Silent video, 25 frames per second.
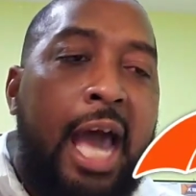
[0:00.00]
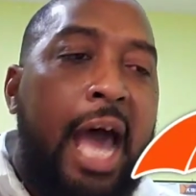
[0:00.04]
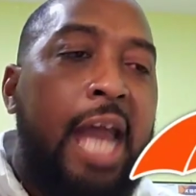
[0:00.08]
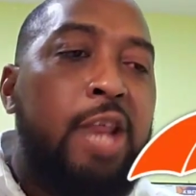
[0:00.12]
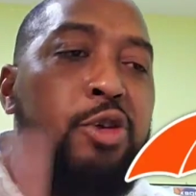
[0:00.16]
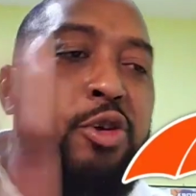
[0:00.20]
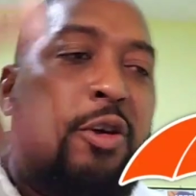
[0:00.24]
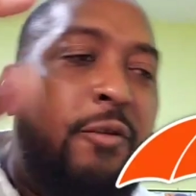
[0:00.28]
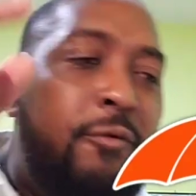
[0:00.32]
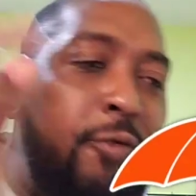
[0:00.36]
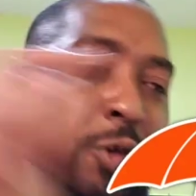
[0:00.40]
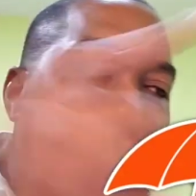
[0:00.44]

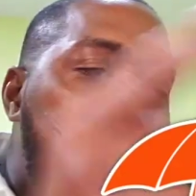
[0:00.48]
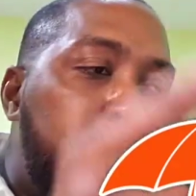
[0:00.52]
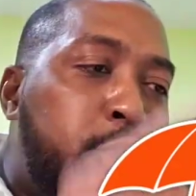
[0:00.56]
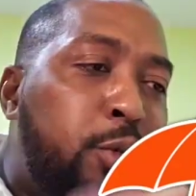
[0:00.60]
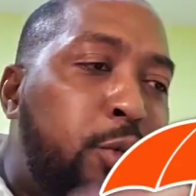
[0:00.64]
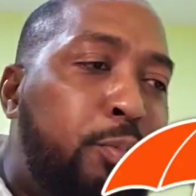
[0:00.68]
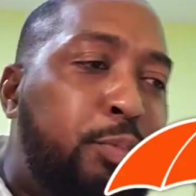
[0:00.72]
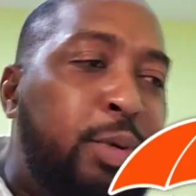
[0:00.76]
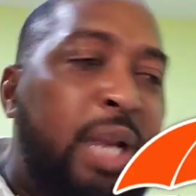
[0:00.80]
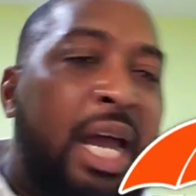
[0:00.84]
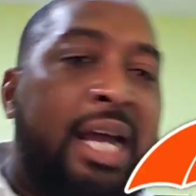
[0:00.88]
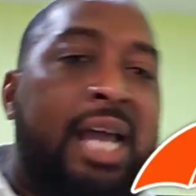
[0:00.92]
And he refuses
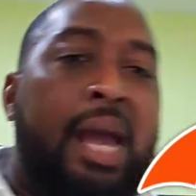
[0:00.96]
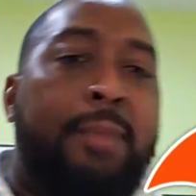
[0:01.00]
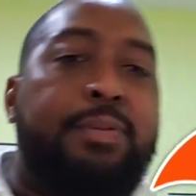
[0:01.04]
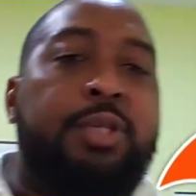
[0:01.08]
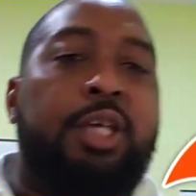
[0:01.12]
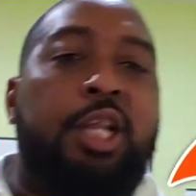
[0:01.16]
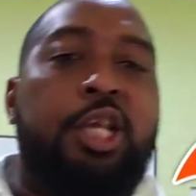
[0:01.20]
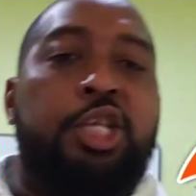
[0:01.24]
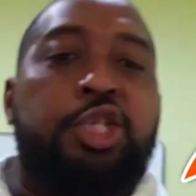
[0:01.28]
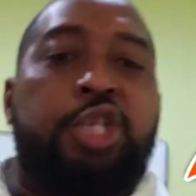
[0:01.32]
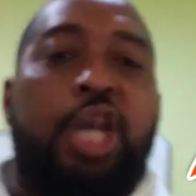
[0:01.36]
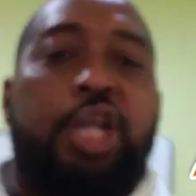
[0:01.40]
to put a
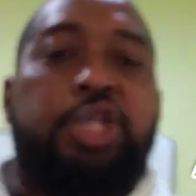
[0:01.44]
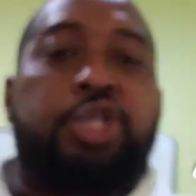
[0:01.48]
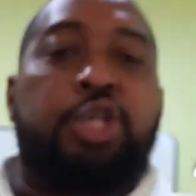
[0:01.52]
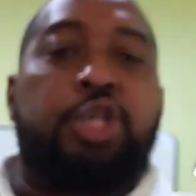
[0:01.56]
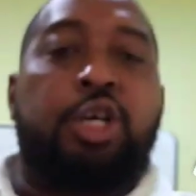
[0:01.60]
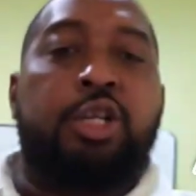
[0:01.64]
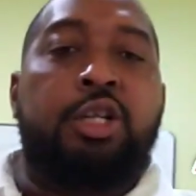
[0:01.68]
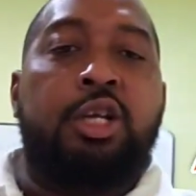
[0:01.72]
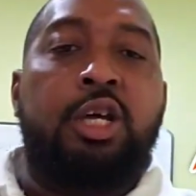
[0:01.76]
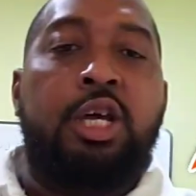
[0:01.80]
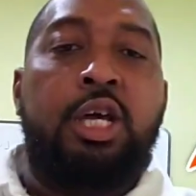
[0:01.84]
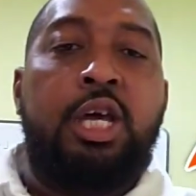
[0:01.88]
capital
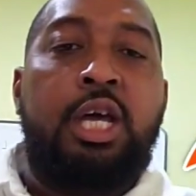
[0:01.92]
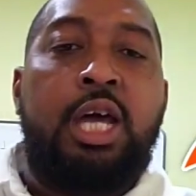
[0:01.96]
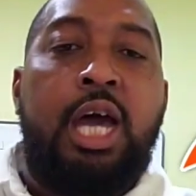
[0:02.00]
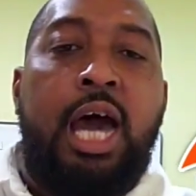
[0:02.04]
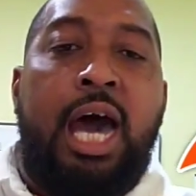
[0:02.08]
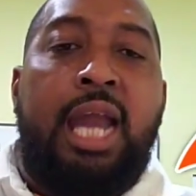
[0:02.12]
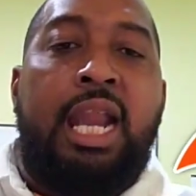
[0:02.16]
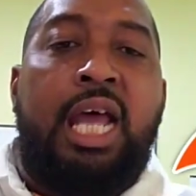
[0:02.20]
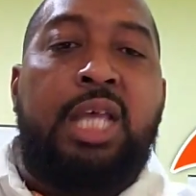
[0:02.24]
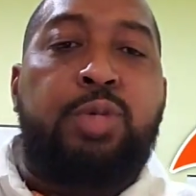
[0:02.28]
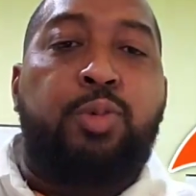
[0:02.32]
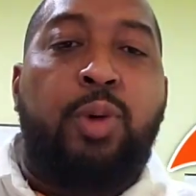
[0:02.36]
injection.
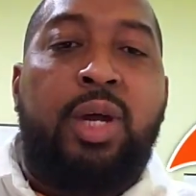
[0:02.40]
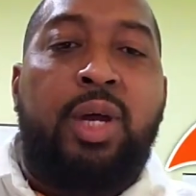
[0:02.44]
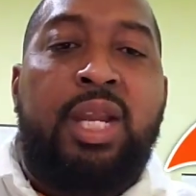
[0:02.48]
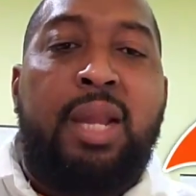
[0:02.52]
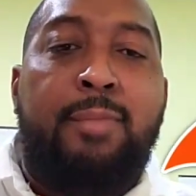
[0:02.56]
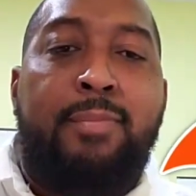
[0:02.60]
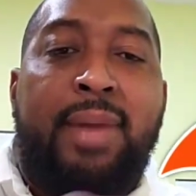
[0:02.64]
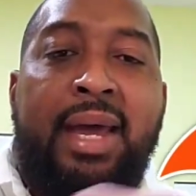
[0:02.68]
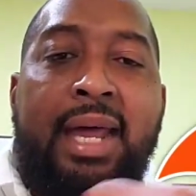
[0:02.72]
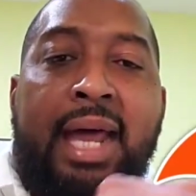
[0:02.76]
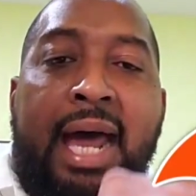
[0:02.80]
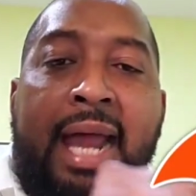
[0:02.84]
And that's what the